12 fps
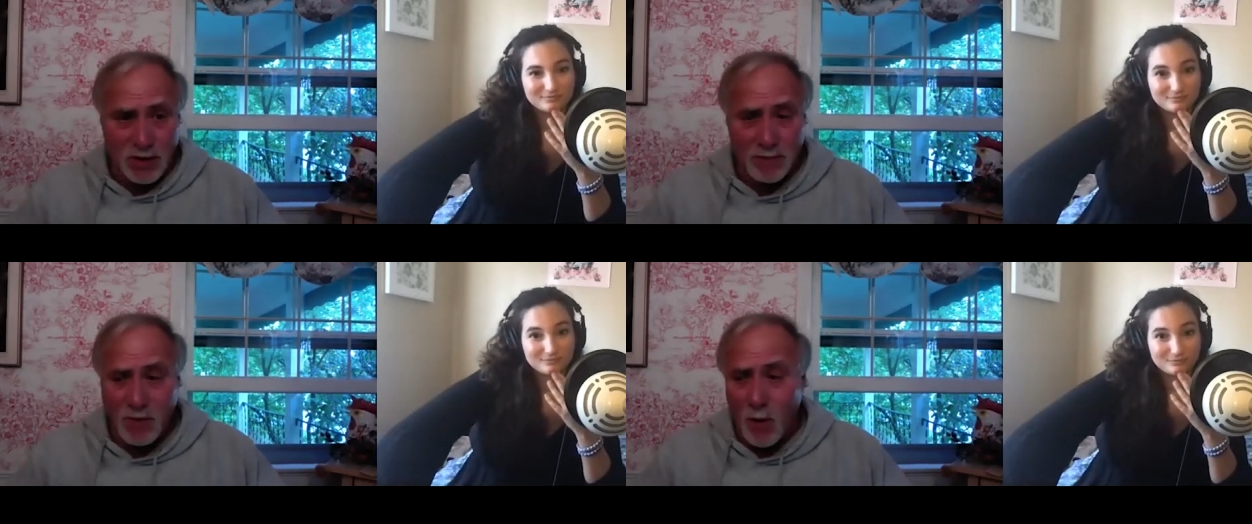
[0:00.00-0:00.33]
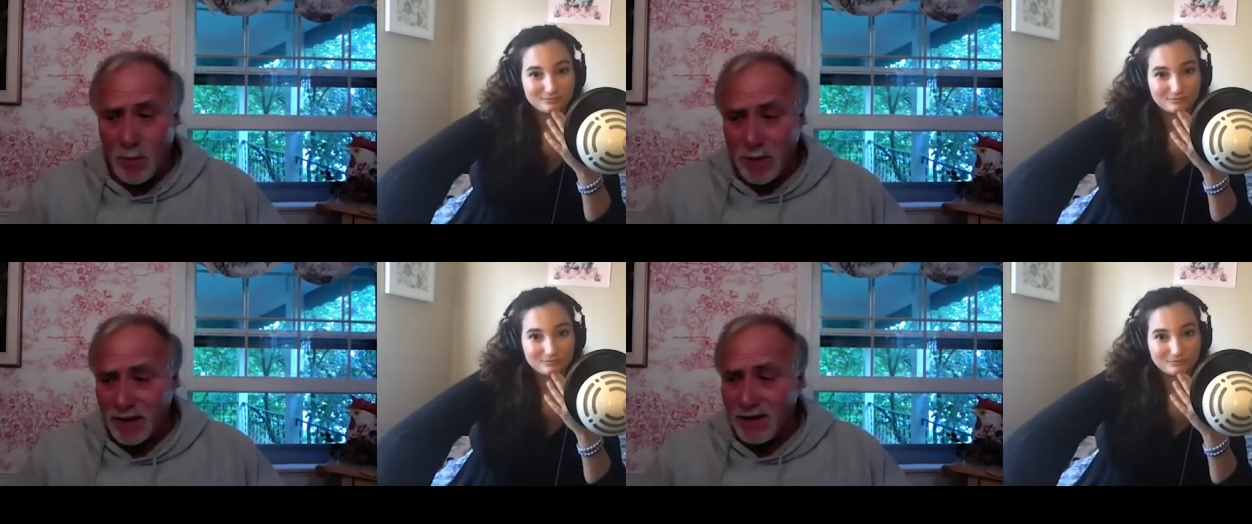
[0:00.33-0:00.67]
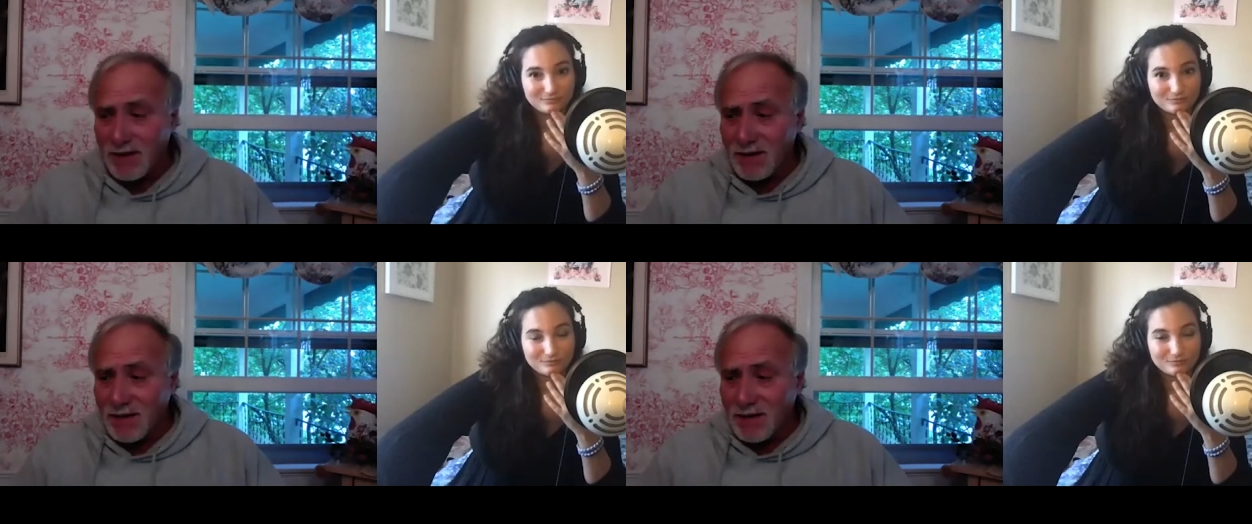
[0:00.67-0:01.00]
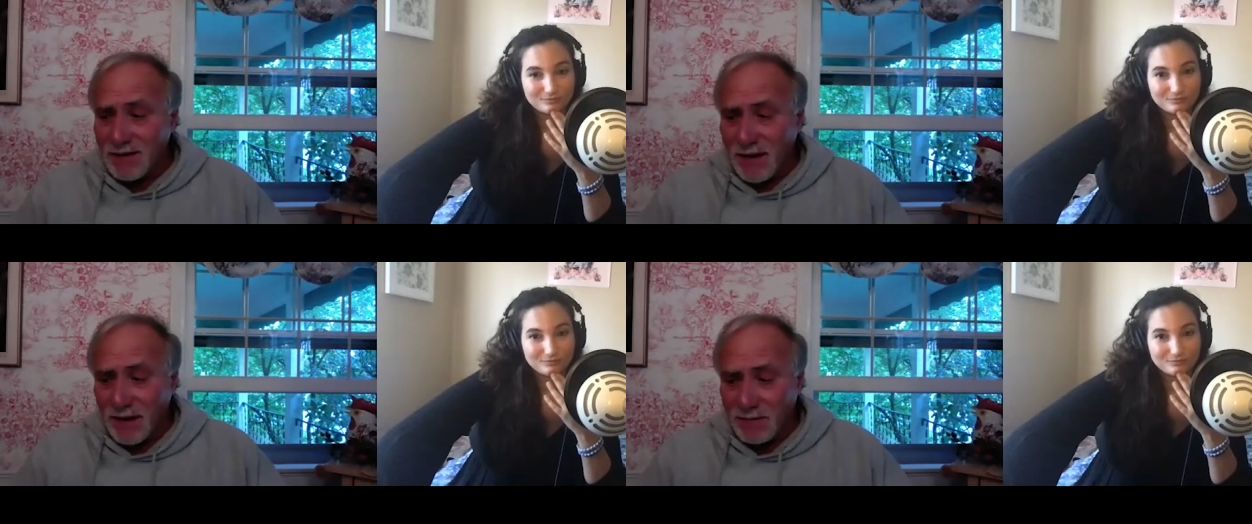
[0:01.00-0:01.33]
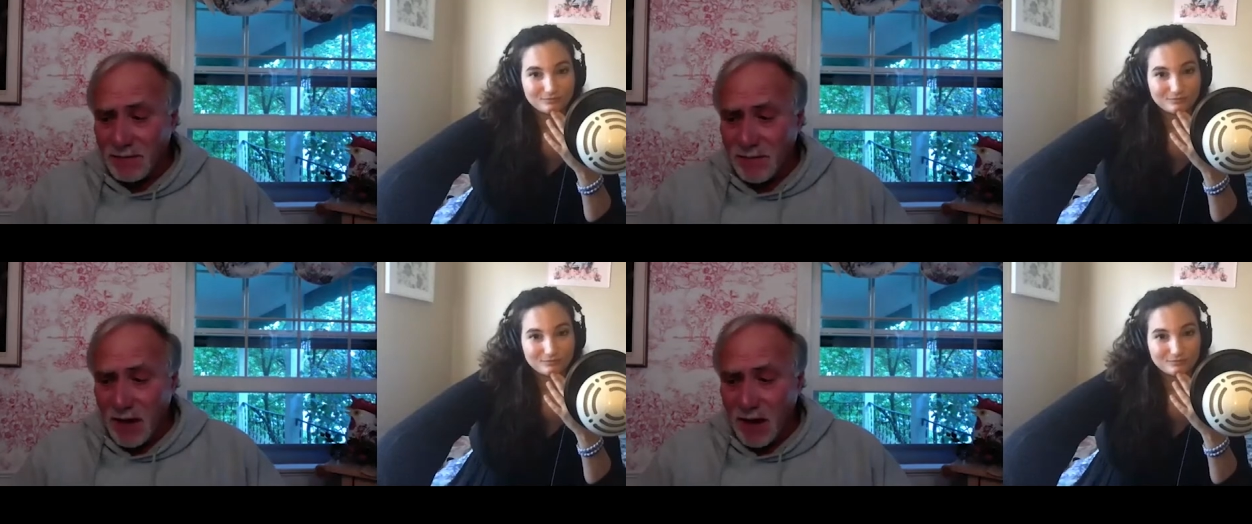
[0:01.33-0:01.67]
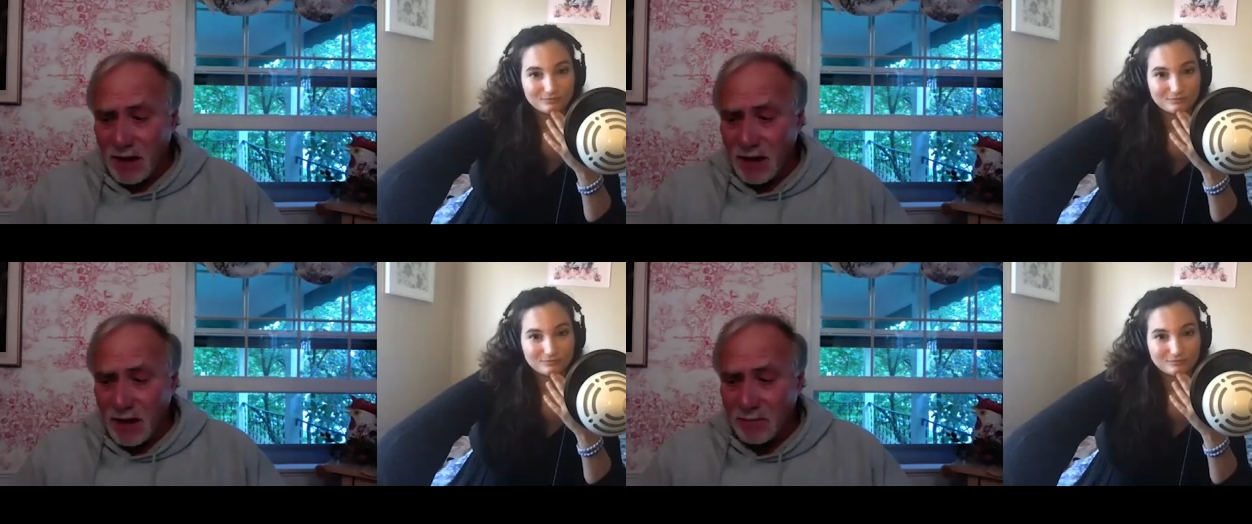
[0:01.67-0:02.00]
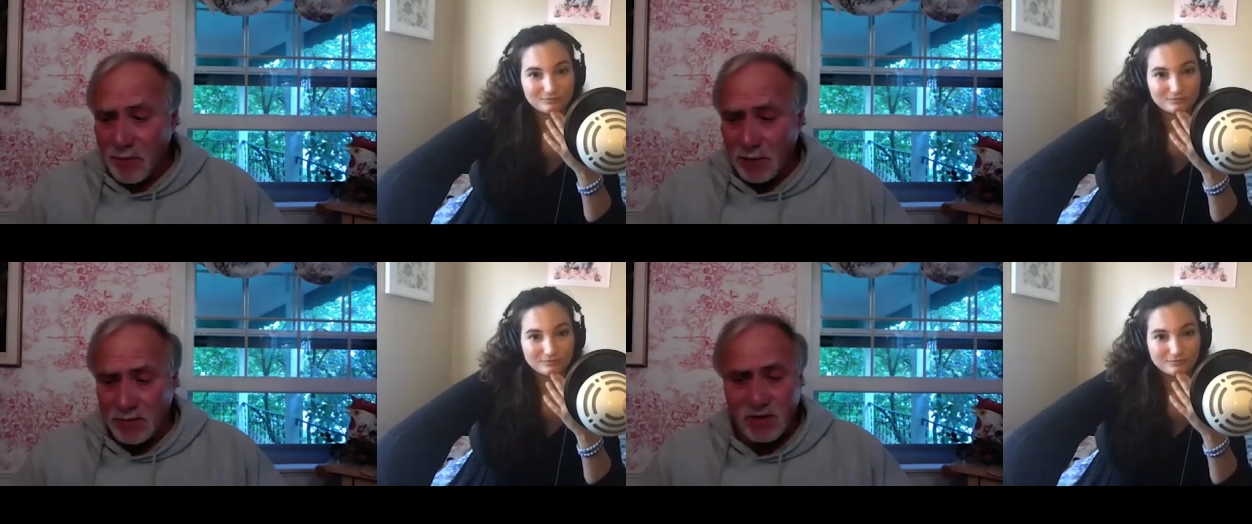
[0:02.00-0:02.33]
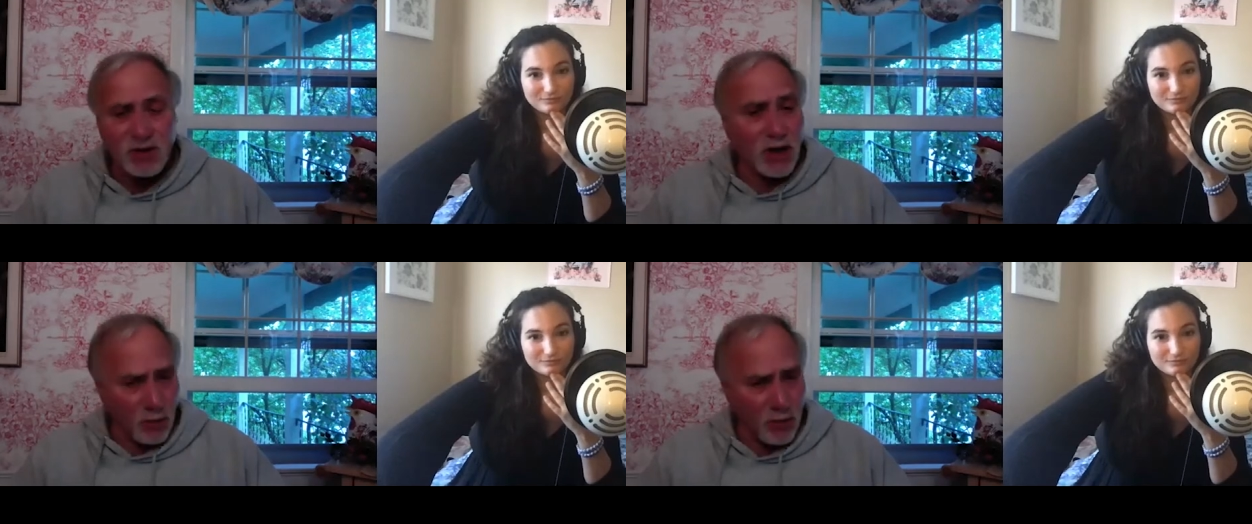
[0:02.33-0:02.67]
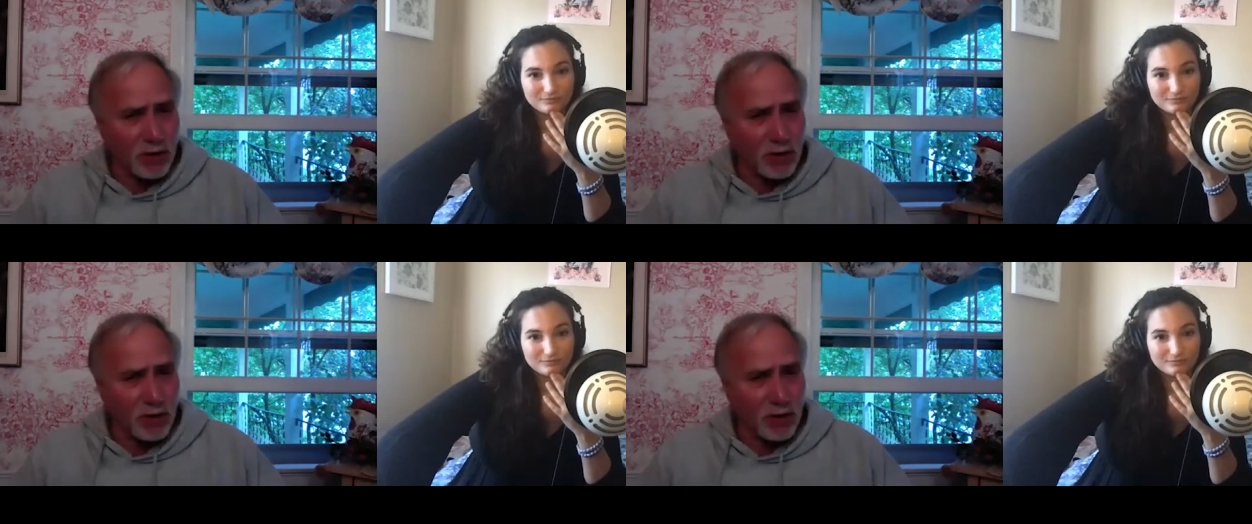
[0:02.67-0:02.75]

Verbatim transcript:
Speaker 1: I'm hoping that uh, publishing it with a